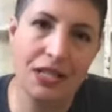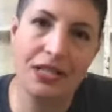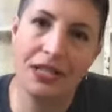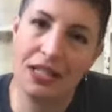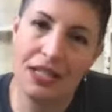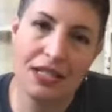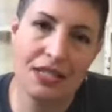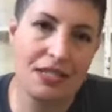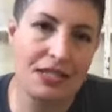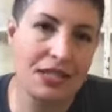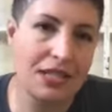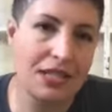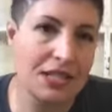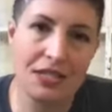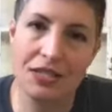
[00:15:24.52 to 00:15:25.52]

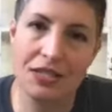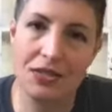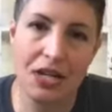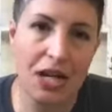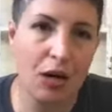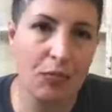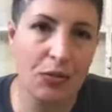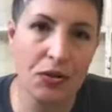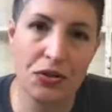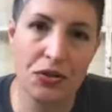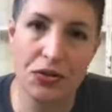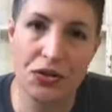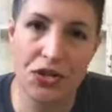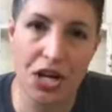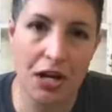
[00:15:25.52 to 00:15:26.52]
it's going to help you do your
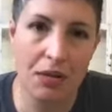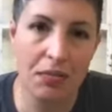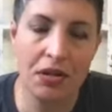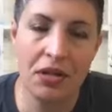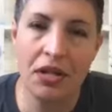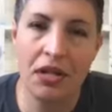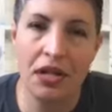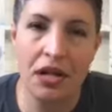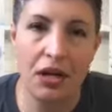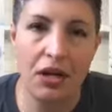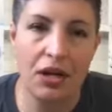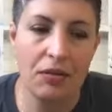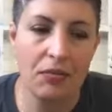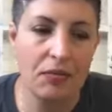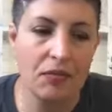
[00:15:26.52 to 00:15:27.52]
job
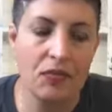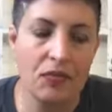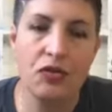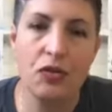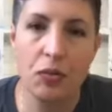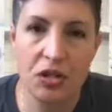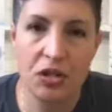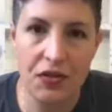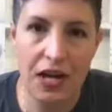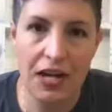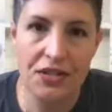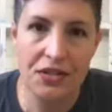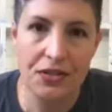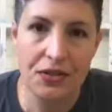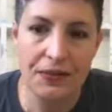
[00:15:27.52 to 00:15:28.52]
so much
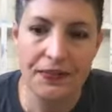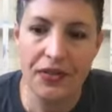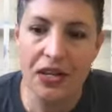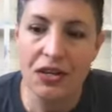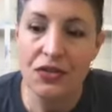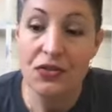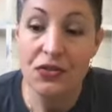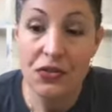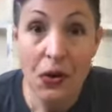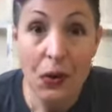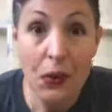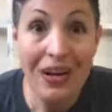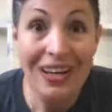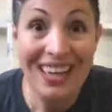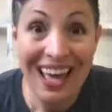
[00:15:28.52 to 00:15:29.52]
faster. So
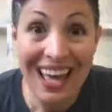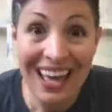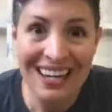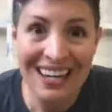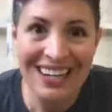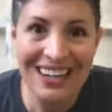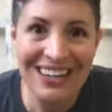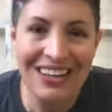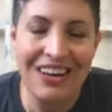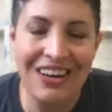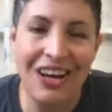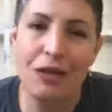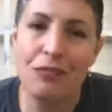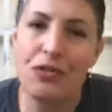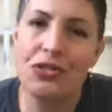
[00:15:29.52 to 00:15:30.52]
again,
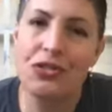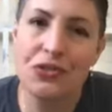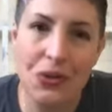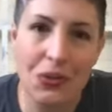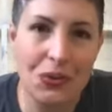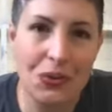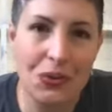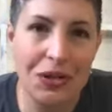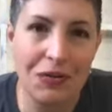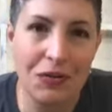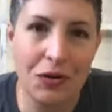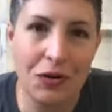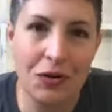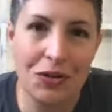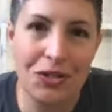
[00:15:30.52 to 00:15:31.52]
I'm so looking
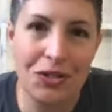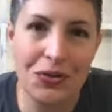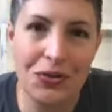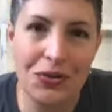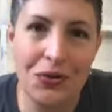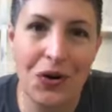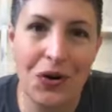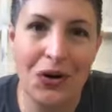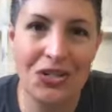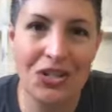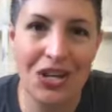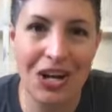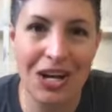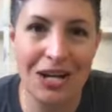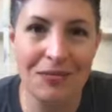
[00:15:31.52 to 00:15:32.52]
forward to our
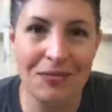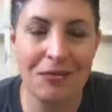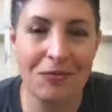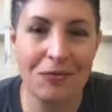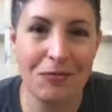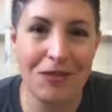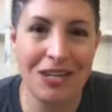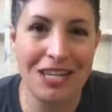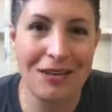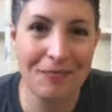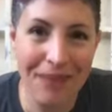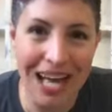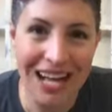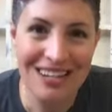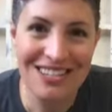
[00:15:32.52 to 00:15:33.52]
time when we get
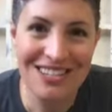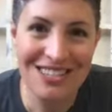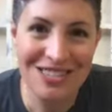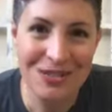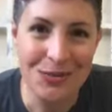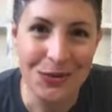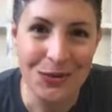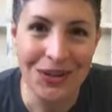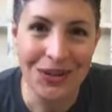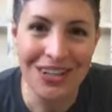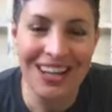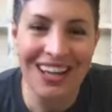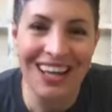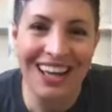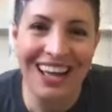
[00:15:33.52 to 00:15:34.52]
back to school
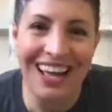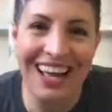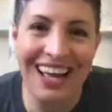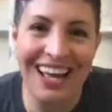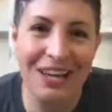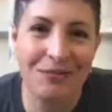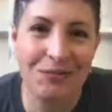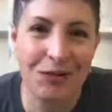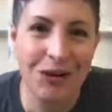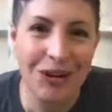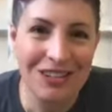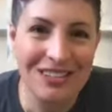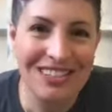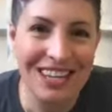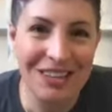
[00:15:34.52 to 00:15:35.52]
and we're all
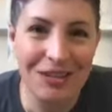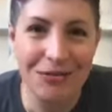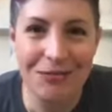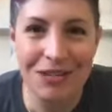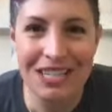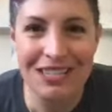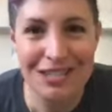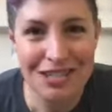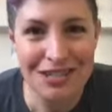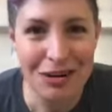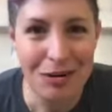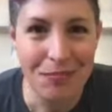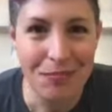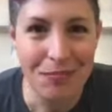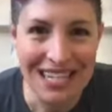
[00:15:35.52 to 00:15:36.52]
together and we get to start
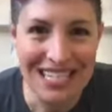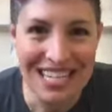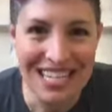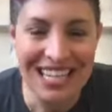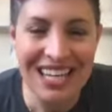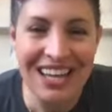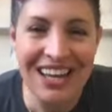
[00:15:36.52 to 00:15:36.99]
painting.